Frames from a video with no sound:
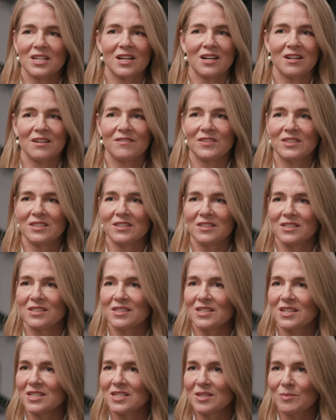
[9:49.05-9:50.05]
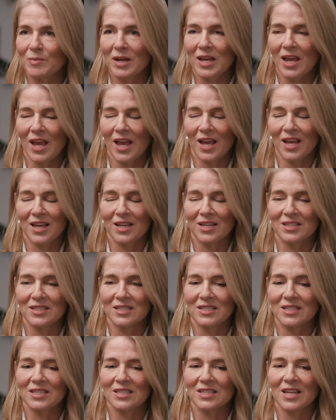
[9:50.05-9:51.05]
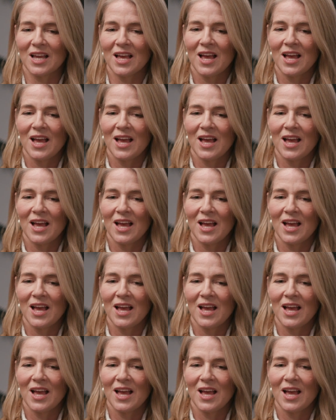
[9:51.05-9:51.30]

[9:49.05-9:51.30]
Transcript: novels into my hands.